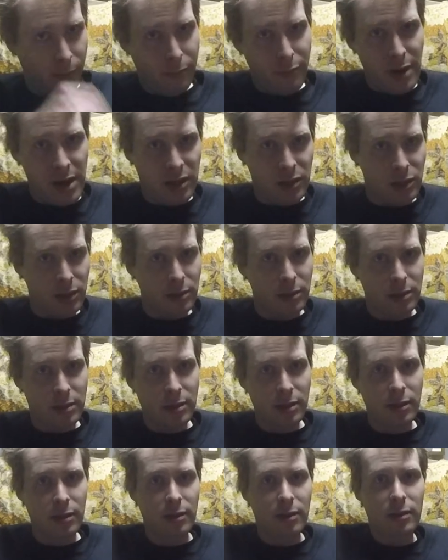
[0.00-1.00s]
make sure
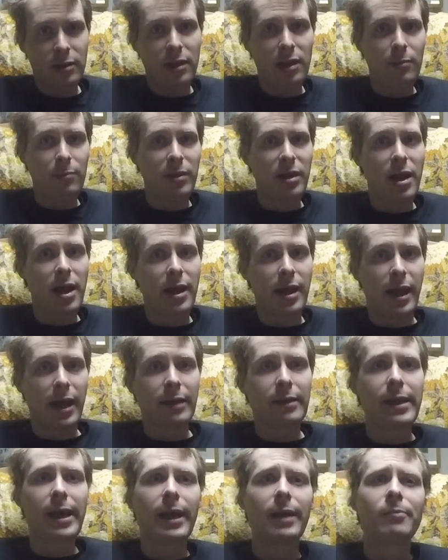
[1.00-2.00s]
to keep an eye
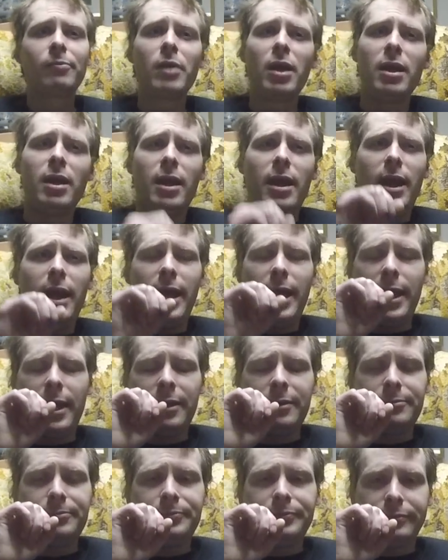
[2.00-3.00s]
on that.
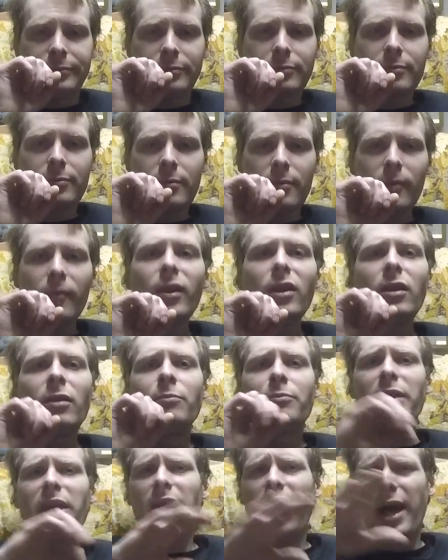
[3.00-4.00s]
And
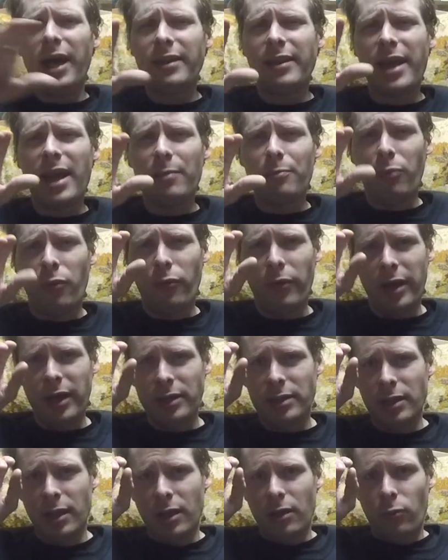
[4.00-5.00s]
beyond that
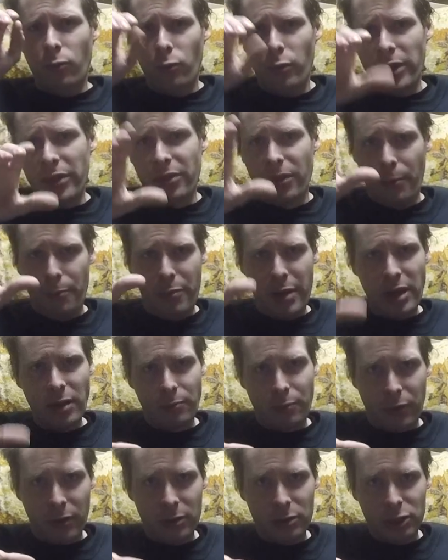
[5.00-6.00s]
point, with the big
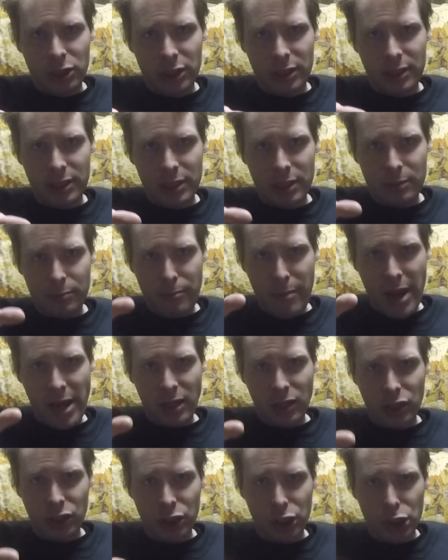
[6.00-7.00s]
purchases,
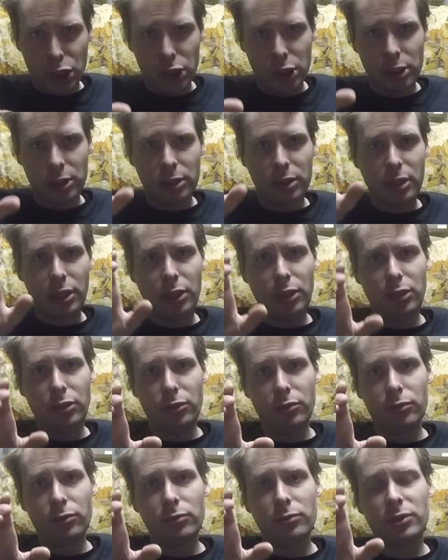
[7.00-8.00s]
make sure to
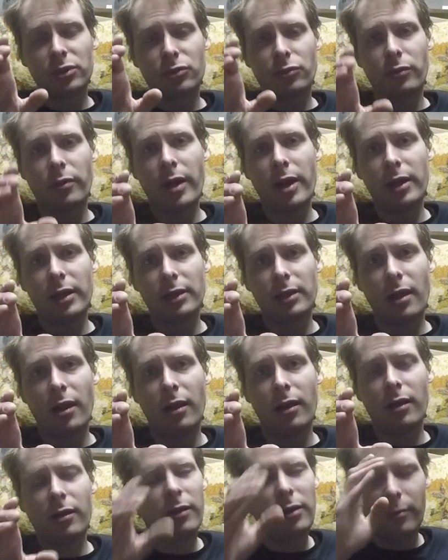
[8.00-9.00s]
use credit
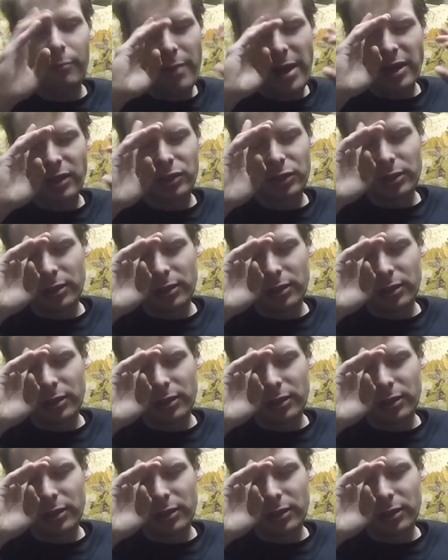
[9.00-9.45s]
card, or make sure